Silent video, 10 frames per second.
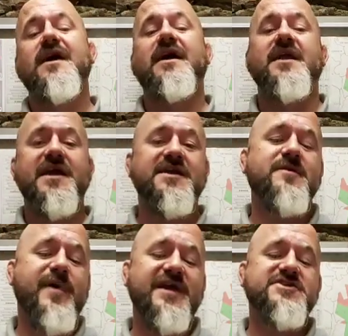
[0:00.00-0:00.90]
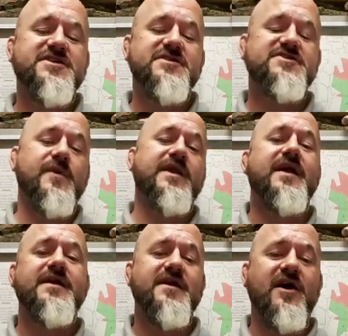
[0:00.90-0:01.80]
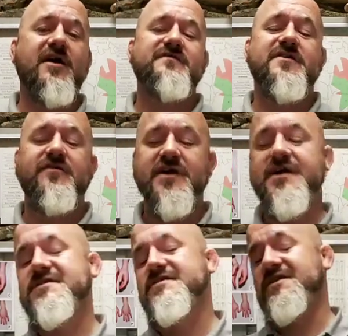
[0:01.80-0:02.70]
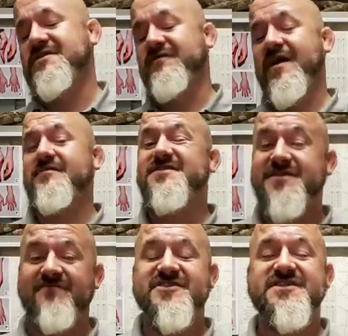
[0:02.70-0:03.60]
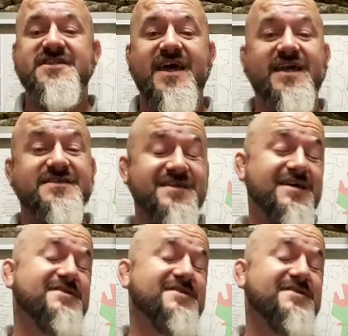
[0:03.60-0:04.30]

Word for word: And incubation at 28 and a half degrees is around 70 days,